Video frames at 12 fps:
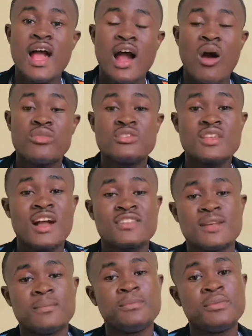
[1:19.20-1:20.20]
I'll just ask
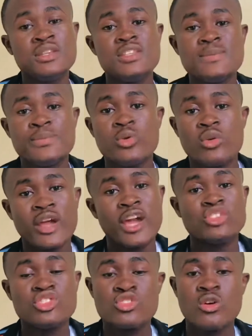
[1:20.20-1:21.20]
them, please bro, can you
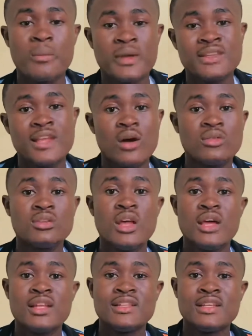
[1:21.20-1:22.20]
just comment
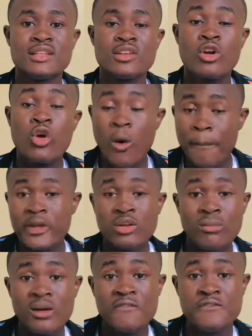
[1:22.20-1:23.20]
on
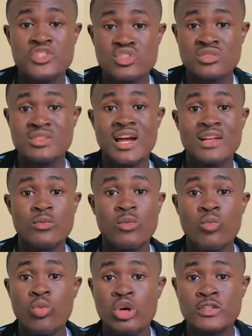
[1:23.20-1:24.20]
my video that
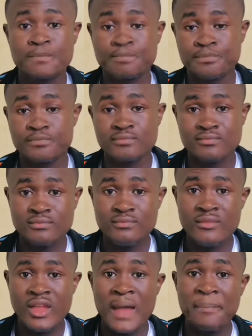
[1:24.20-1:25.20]
what
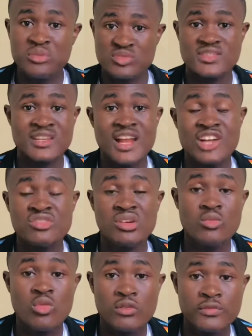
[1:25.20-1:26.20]
I posted actually
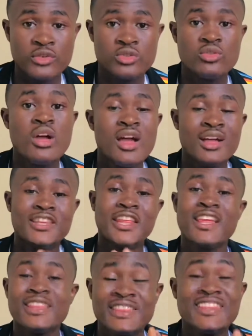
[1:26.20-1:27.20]
worked for you.
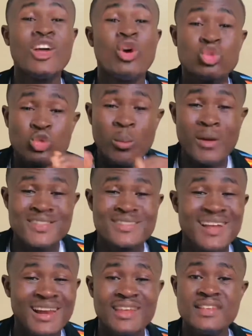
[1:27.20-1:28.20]
They
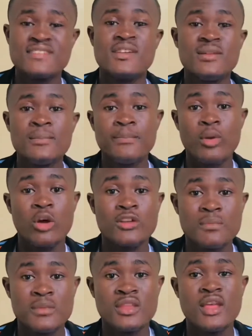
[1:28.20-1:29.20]
automatically and instantly block
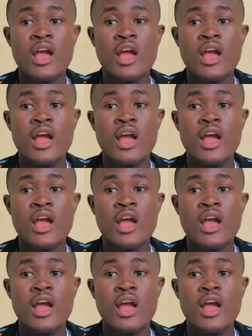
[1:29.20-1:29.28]
me.